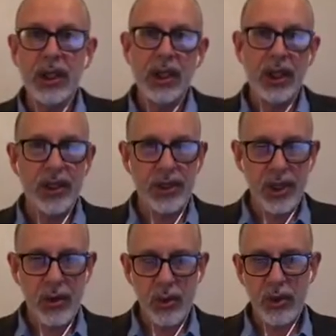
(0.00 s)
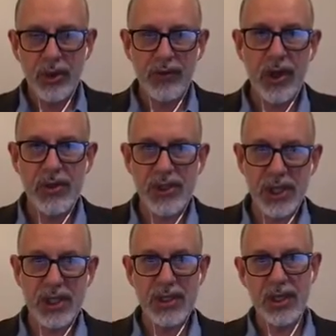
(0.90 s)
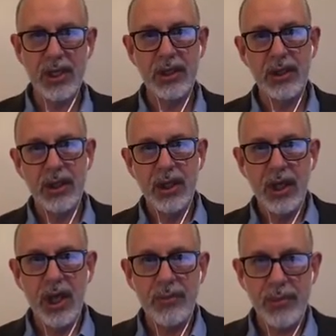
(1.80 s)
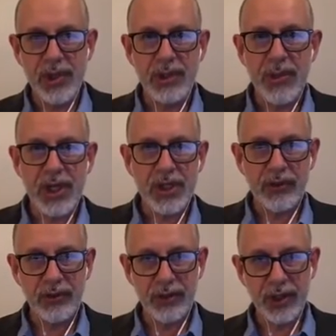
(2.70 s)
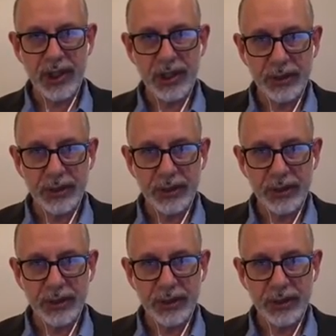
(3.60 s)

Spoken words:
And you know, all of those things are pretty much free.